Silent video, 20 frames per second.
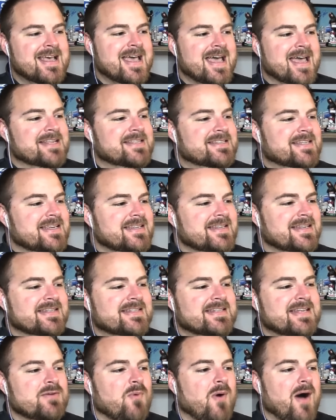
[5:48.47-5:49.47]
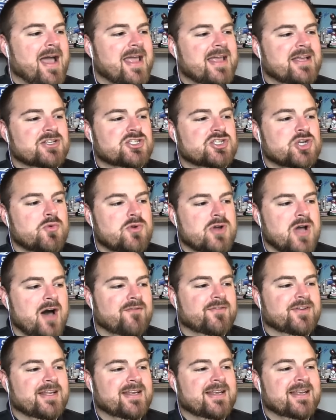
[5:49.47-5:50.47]
It is easy to see why he is so
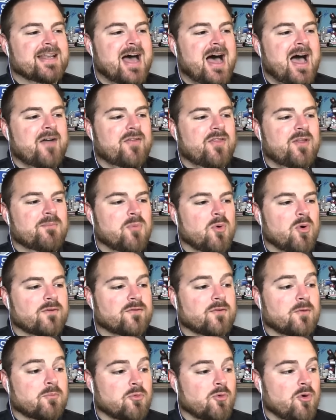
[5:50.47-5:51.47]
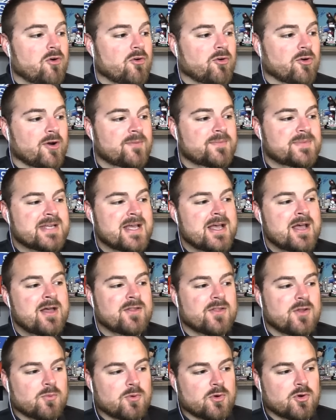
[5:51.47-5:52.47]
coveted and high on the board for programs
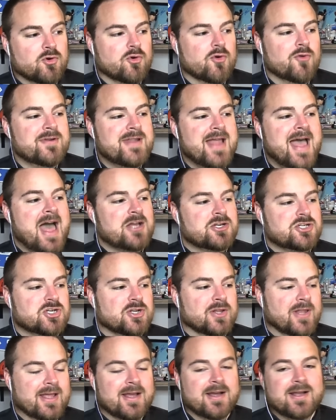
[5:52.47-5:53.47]
that recruit nationally.